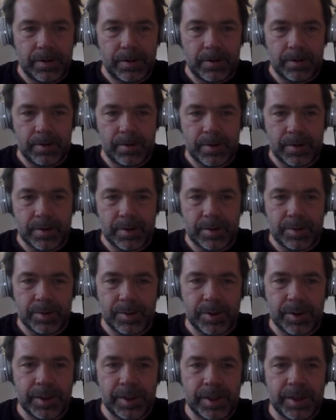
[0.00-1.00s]
This
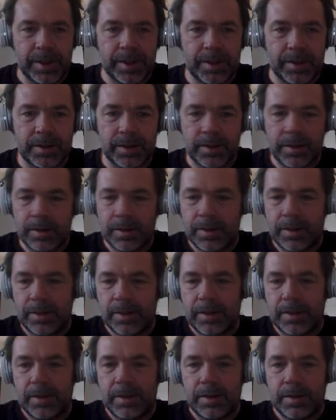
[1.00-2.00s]
number here
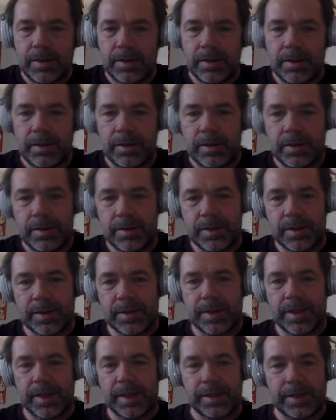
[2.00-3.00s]
is
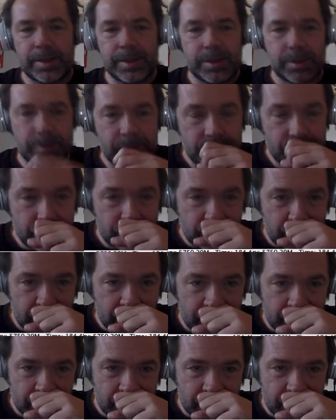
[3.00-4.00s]
exactly
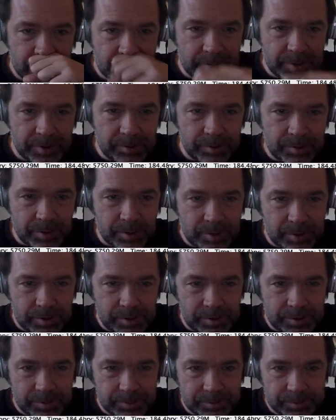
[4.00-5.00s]
something wrong.
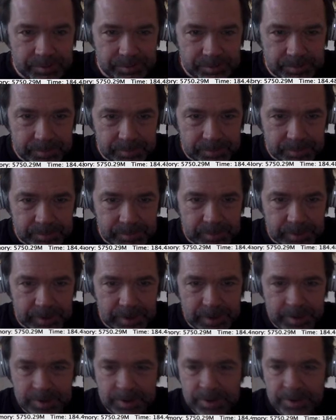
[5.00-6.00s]

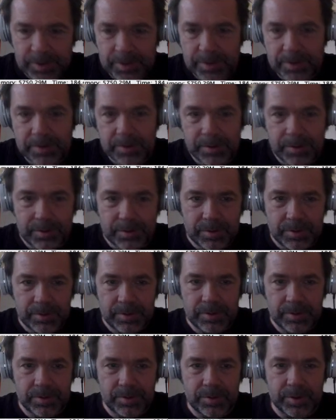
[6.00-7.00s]
Yes,
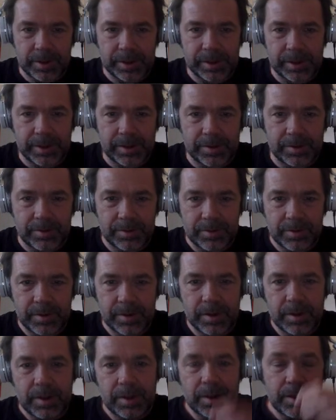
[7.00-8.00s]
try again.
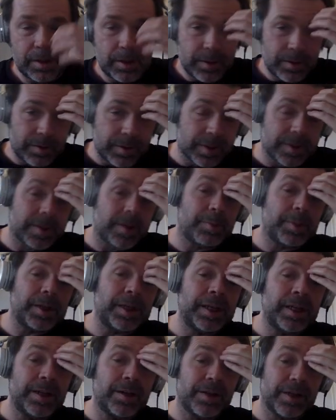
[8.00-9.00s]
This number
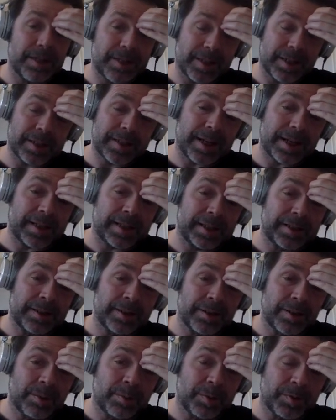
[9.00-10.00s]
here is exactly
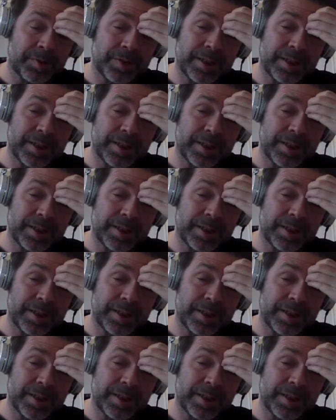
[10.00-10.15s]
the number of